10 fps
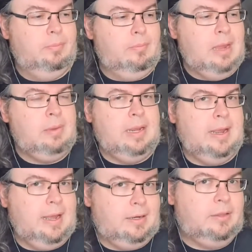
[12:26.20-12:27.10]
maybe
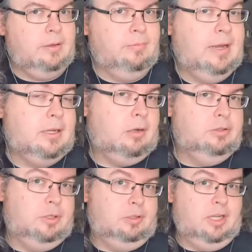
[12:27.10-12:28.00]
he had other
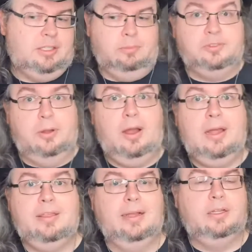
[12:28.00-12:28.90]
radio-controlled items. So
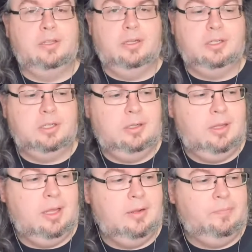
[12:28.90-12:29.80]
I think
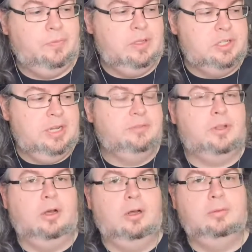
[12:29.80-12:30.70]
that she's
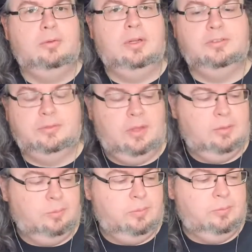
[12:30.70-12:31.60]
got,
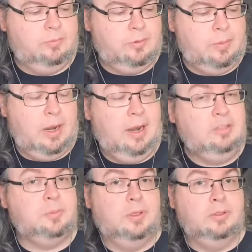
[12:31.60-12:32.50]
from her
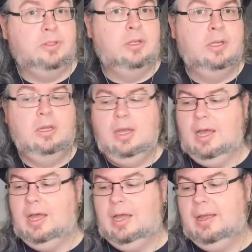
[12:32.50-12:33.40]
husband,
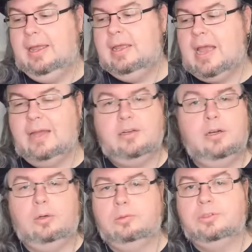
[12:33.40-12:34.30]
he had
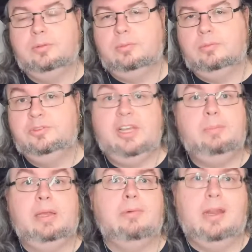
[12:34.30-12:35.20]
an old
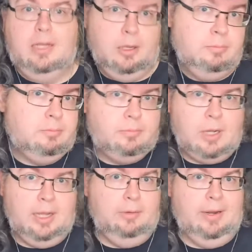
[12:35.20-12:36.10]
CB radio
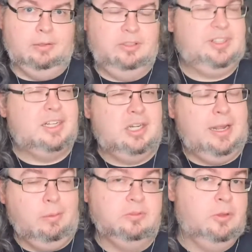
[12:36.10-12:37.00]
lying around, because
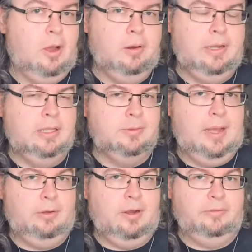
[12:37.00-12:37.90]
actually he was not only into
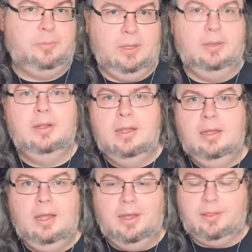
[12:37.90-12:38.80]
aircraft but
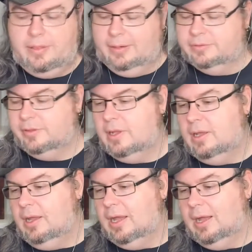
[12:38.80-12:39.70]
other things.
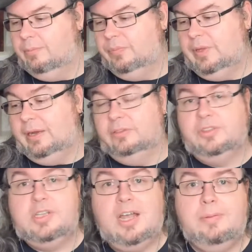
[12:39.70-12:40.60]
And
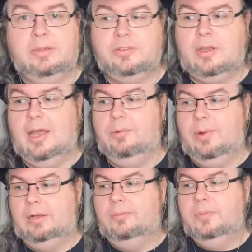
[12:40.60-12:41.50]
as a typist, okay,
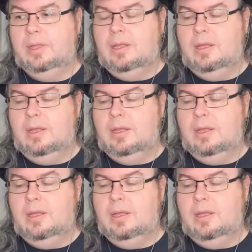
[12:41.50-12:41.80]
well,